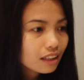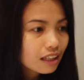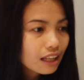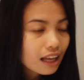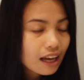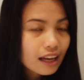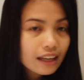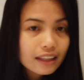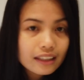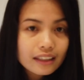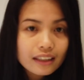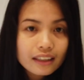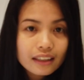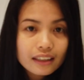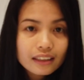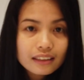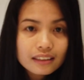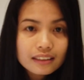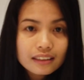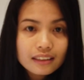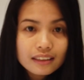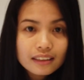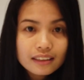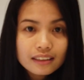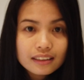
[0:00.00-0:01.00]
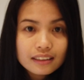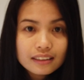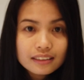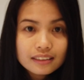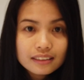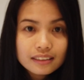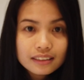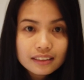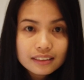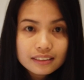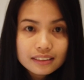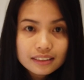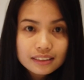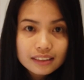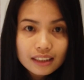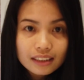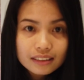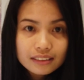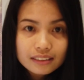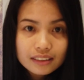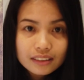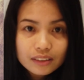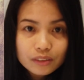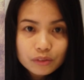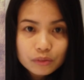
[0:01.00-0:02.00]
lying, and
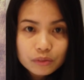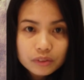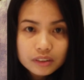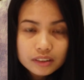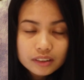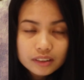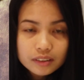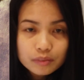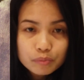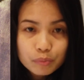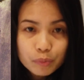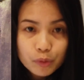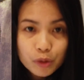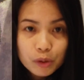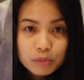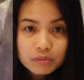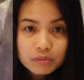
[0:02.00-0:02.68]
Satan was